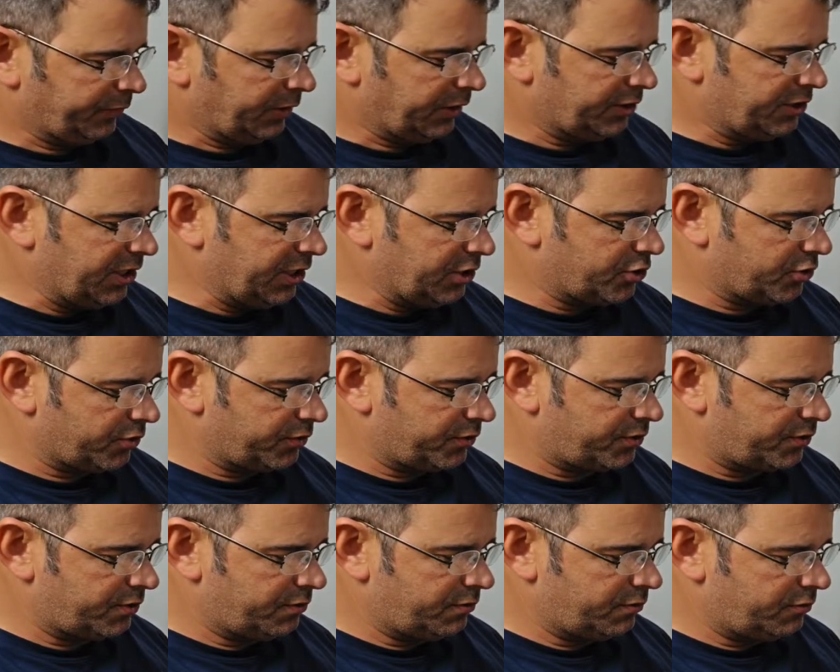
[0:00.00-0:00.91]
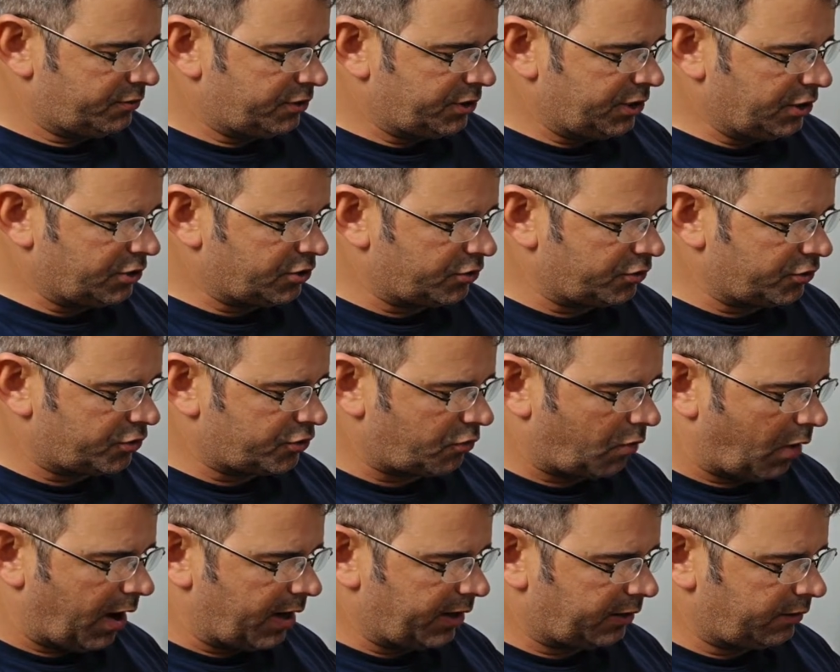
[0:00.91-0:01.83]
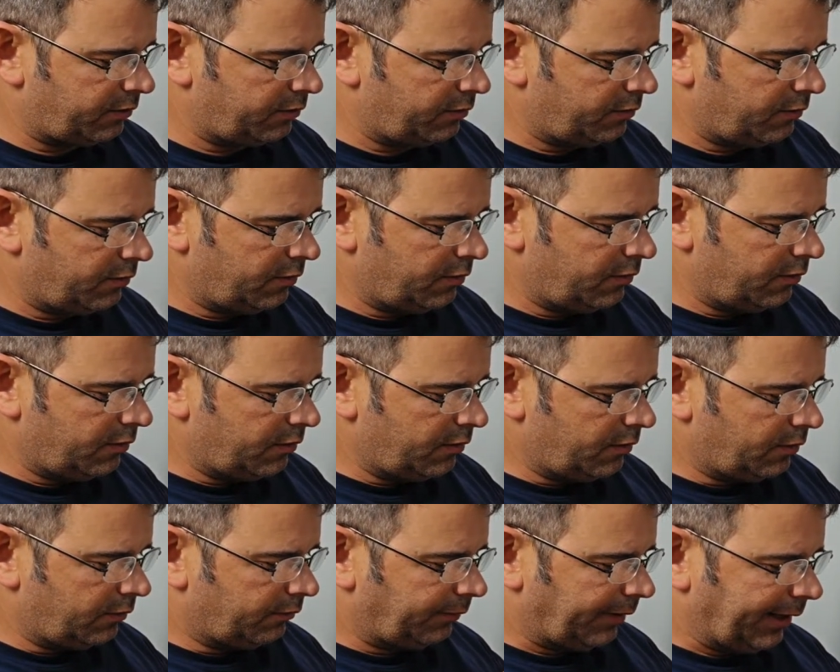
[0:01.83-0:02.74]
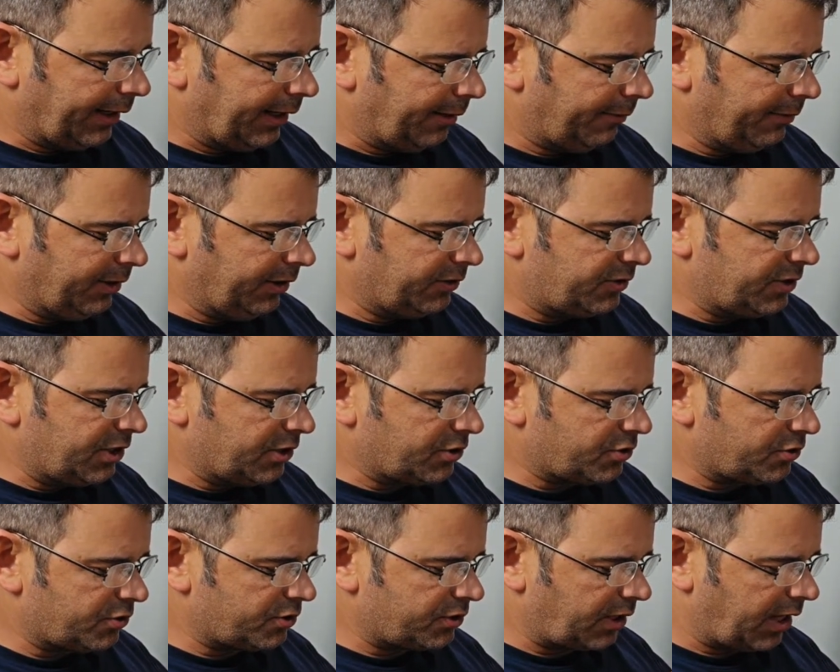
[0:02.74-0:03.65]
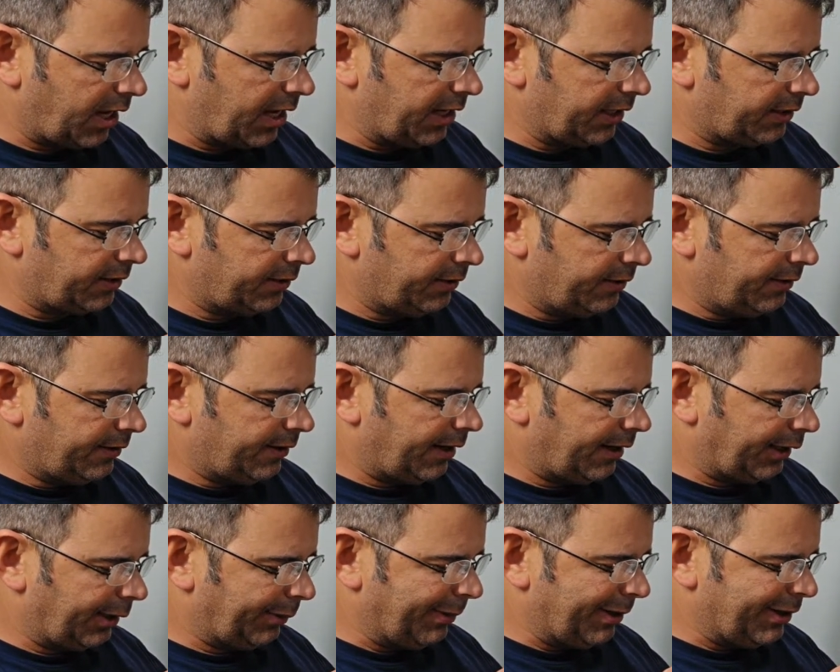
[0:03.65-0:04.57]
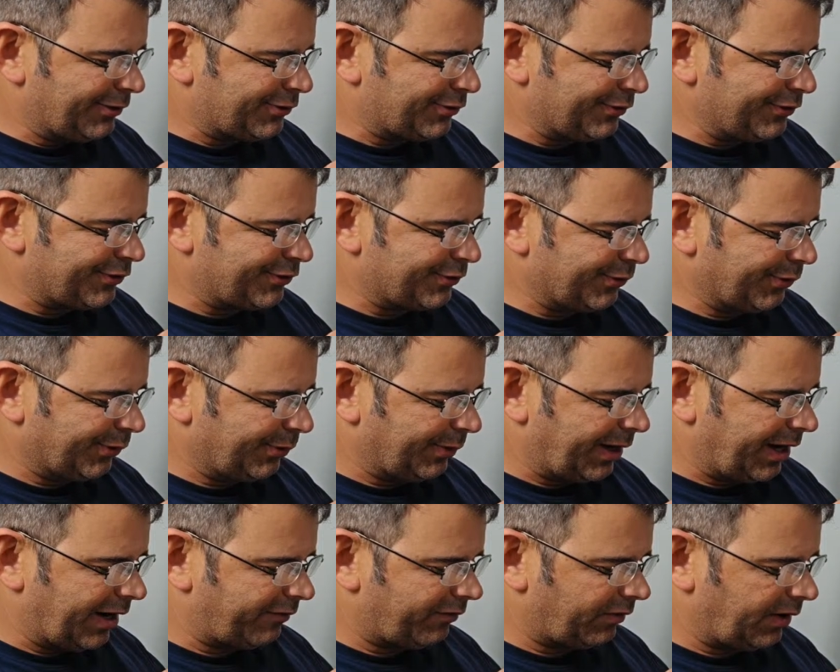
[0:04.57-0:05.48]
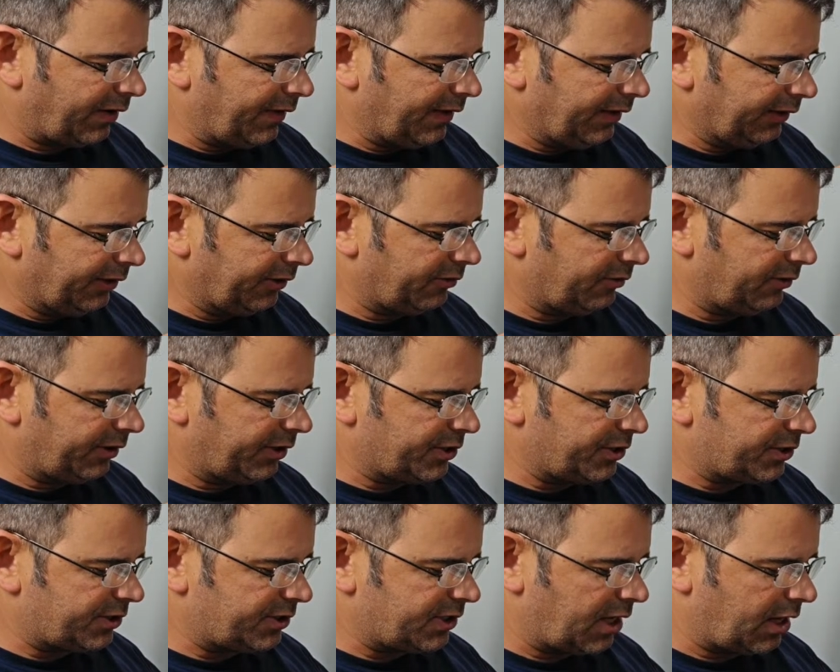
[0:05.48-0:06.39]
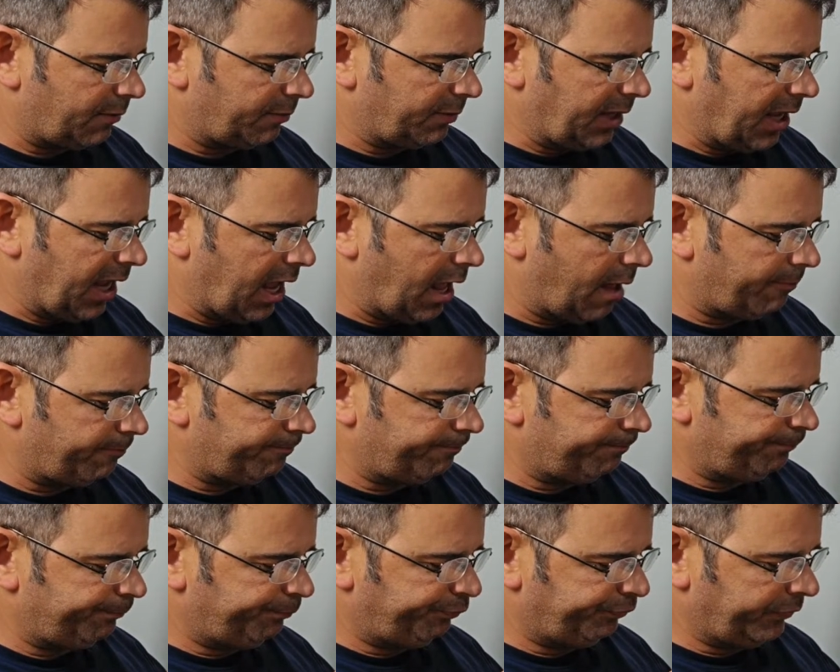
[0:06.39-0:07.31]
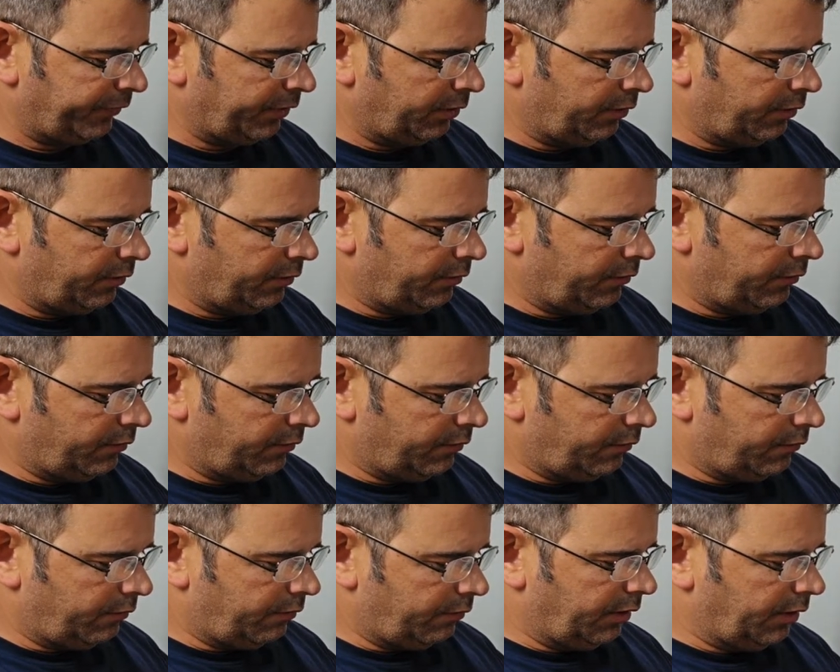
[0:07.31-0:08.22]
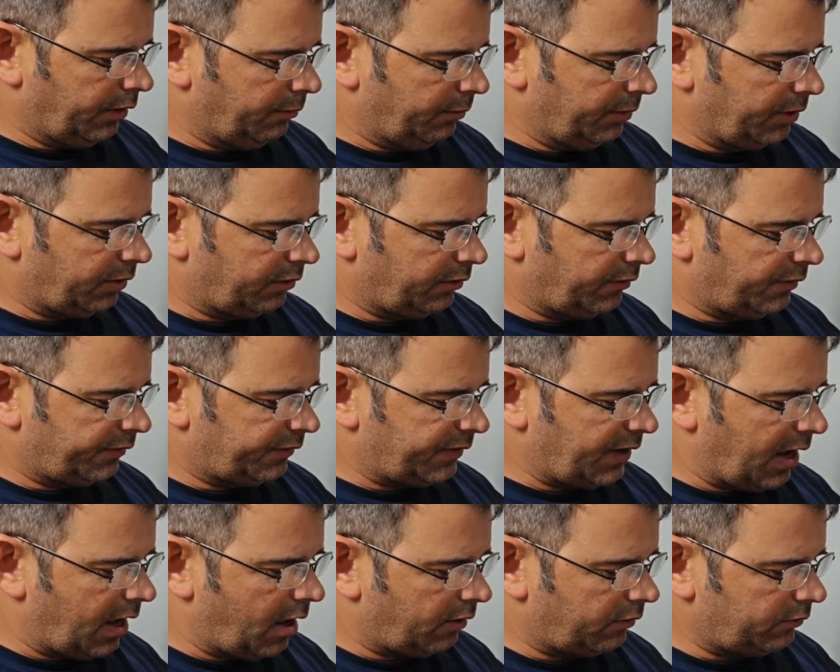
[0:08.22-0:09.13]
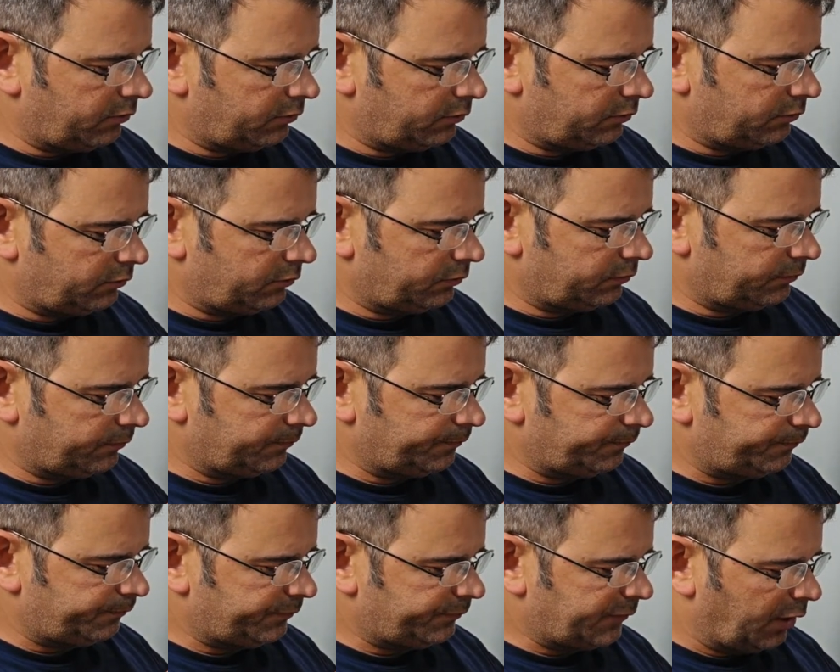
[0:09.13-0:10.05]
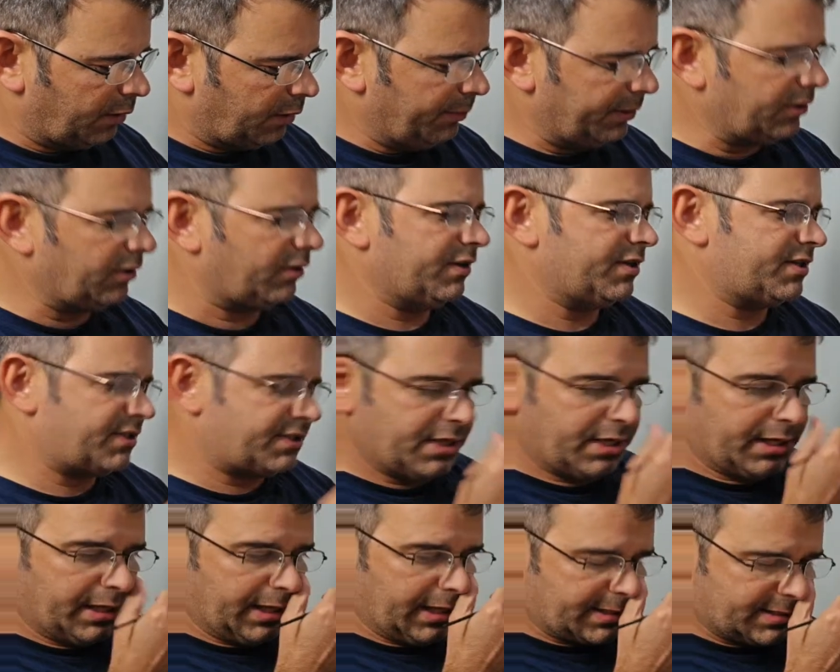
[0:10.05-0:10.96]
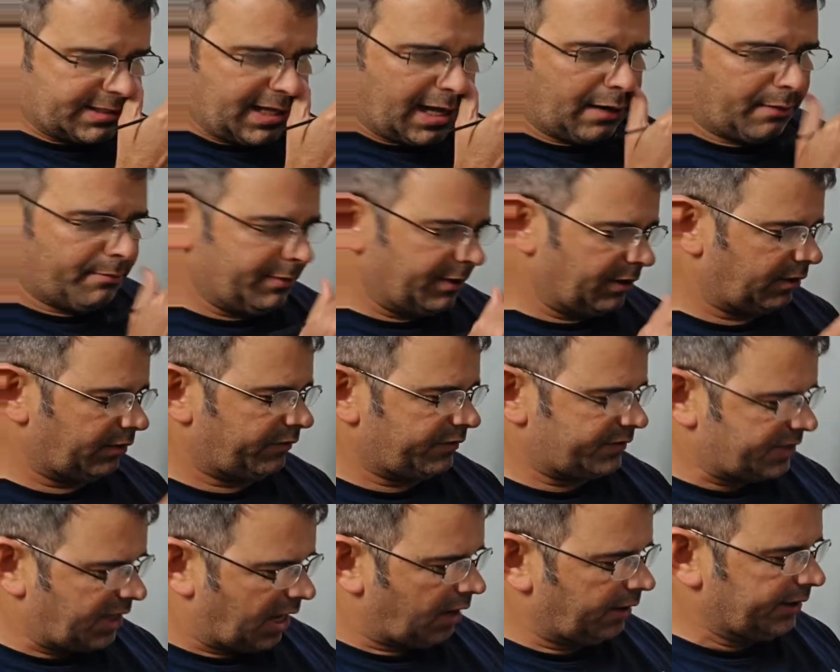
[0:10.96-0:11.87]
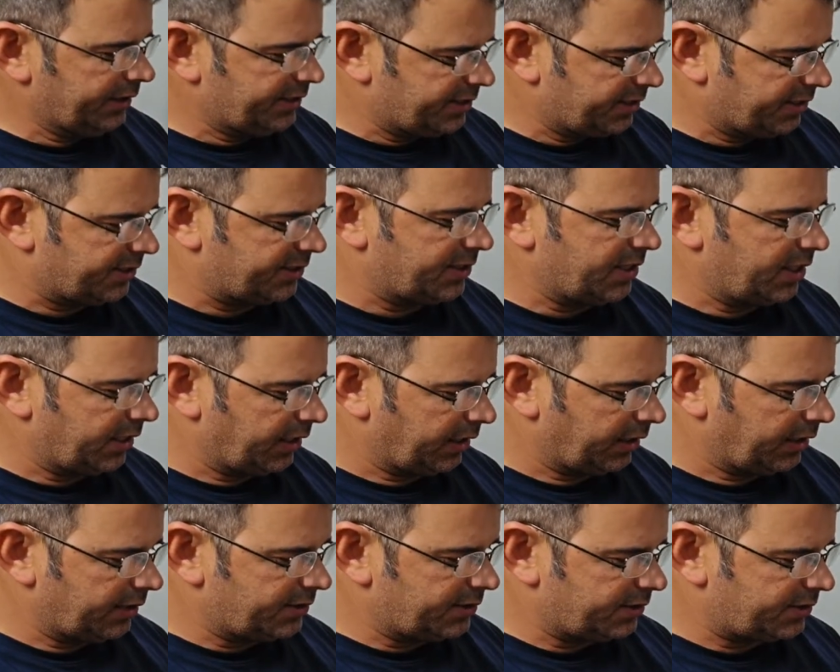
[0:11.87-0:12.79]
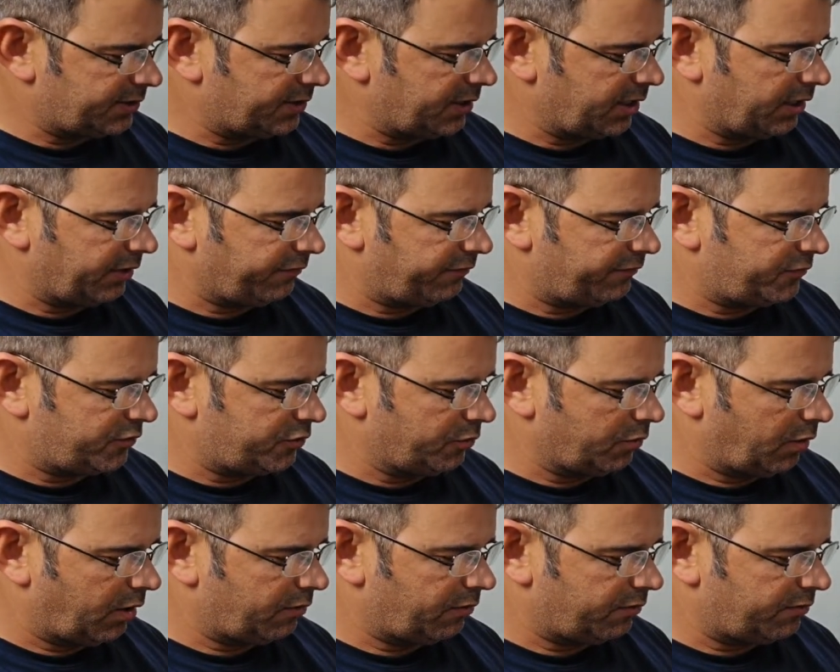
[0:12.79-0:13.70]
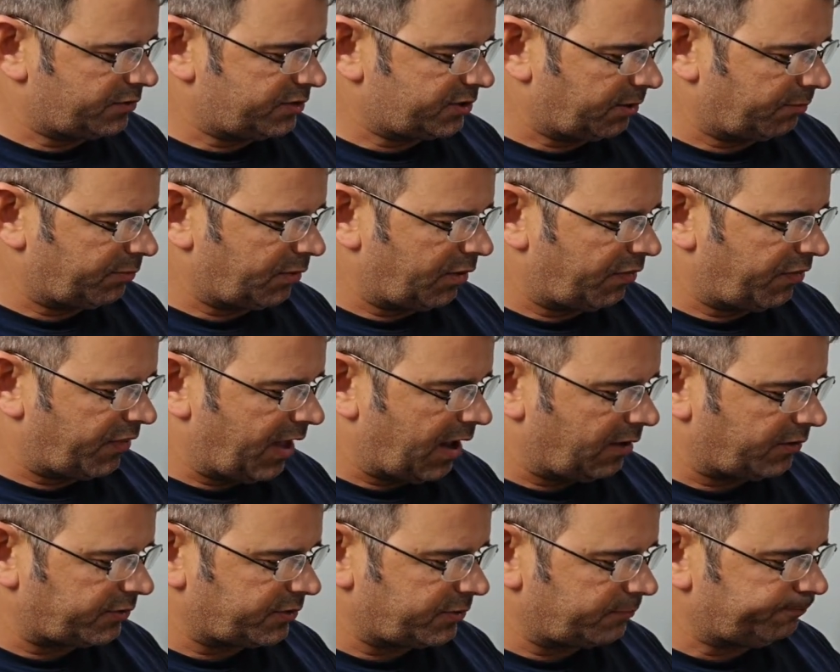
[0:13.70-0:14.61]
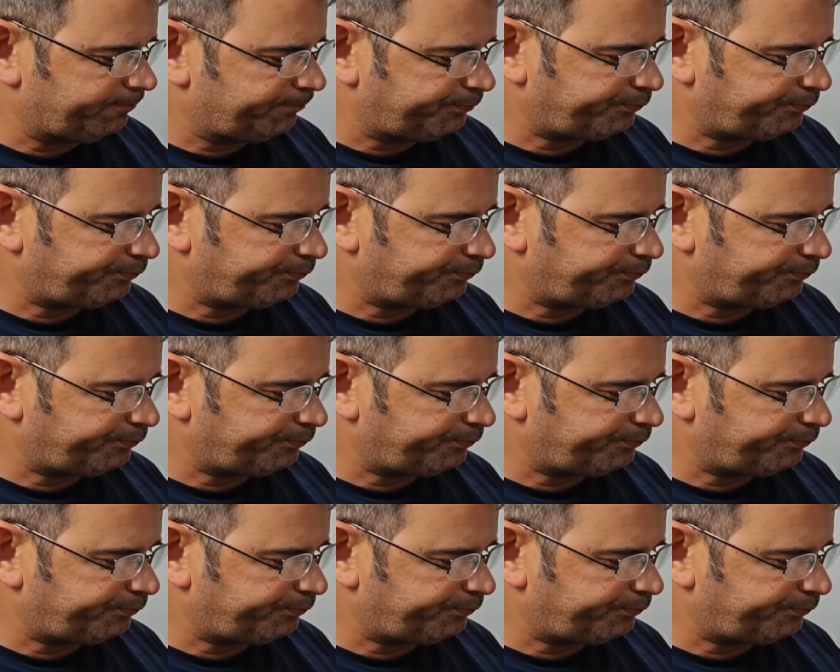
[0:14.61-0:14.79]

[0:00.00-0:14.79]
teachers strike, and I mean teachers like elementary school, whatever, and they literally just set up camp in the middle of the town, in the middle of the city. It's not in the middle of a town. It's a city. It's a city of 200 something thousand,